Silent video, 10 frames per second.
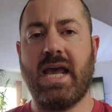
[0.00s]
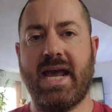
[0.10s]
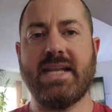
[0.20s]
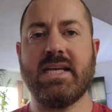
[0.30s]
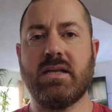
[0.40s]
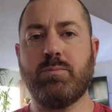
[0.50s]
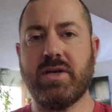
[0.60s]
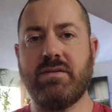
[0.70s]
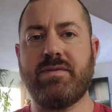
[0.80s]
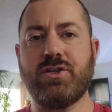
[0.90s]
adding in
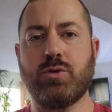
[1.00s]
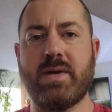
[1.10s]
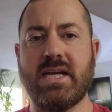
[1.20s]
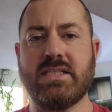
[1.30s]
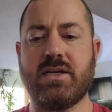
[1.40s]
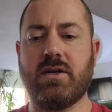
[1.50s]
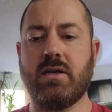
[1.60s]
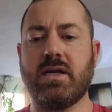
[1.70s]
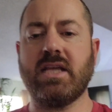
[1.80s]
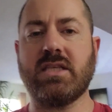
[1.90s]
beneficial
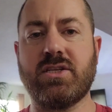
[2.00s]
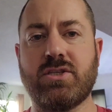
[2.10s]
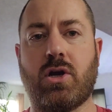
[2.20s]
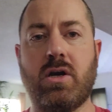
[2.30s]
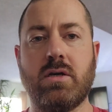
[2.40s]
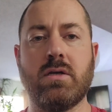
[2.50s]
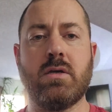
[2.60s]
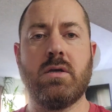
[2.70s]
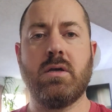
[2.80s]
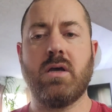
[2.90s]
bacteria at the start
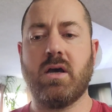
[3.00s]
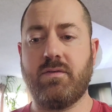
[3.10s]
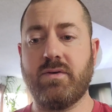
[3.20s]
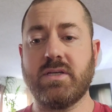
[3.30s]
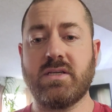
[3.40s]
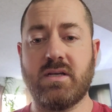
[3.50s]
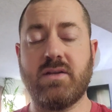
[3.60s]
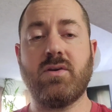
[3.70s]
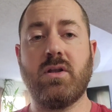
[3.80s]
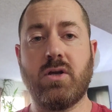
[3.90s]
of
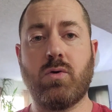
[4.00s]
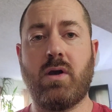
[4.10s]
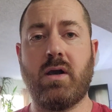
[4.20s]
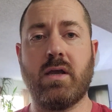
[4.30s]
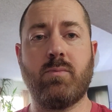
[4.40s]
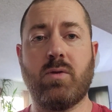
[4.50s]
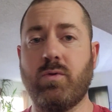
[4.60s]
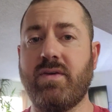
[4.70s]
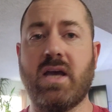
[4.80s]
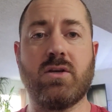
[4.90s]
an aquarium, and
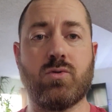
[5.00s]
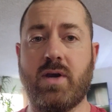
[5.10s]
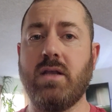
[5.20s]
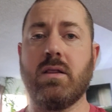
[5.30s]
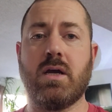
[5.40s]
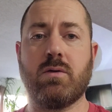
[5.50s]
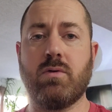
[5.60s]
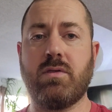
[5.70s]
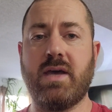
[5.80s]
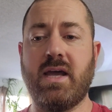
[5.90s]
we've had great luck
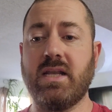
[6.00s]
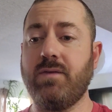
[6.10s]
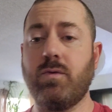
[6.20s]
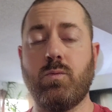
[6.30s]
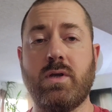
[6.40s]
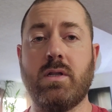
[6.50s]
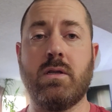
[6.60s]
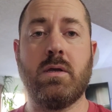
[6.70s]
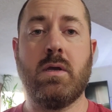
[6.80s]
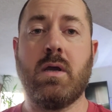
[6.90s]
with that. Even
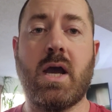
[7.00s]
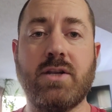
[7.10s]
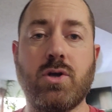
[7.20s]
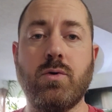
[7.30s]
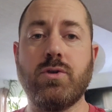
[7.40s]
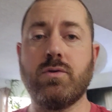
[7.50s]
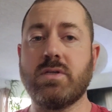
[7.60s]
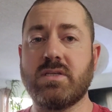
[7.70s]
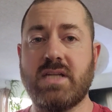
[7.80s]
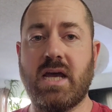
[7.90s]
when I don't
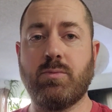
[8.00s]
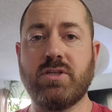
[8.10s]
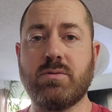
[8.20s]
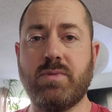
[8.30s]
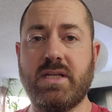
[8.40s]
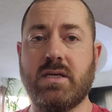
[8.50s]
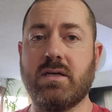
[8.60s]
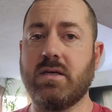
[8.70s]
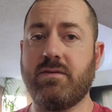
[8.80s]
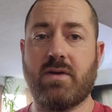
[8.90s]
use established
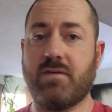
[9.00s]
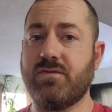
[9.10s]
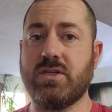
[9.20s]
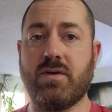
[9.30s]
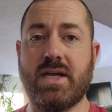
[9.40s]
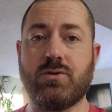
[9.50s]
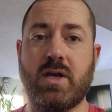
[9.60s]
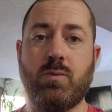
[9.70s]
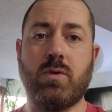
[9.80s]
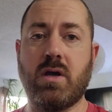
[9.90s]
media, I've still had
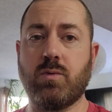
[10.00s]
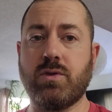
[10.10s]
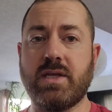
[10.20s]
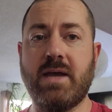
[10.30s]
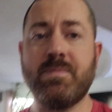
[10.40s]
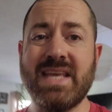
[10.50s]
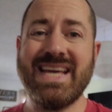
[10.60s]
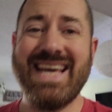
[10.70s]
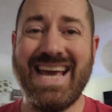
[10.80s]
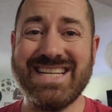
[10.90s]
great luck with that,
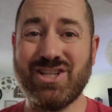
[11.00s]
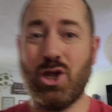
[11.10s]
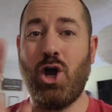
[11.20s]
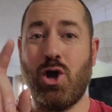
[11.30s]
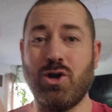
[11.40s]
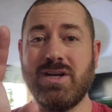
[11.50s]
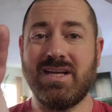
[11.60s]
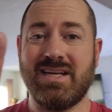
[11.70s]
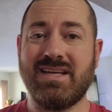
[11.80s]
as long